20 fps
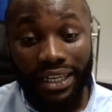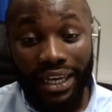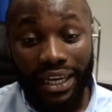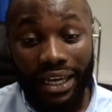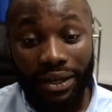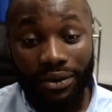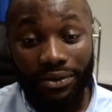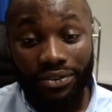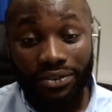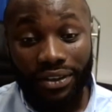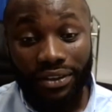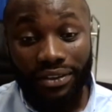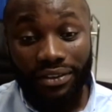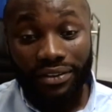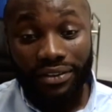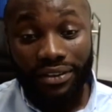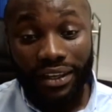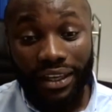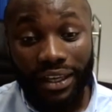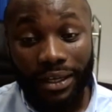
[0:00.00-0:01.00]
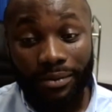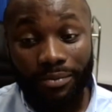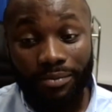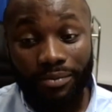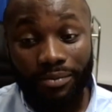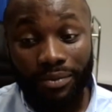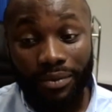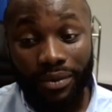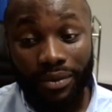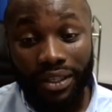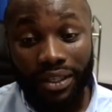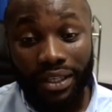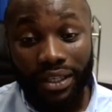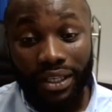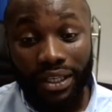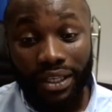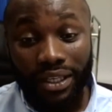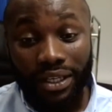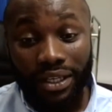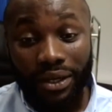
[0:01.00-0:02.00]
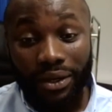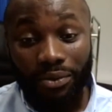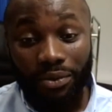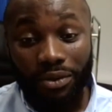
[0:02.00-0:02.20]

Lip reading: now since, you know,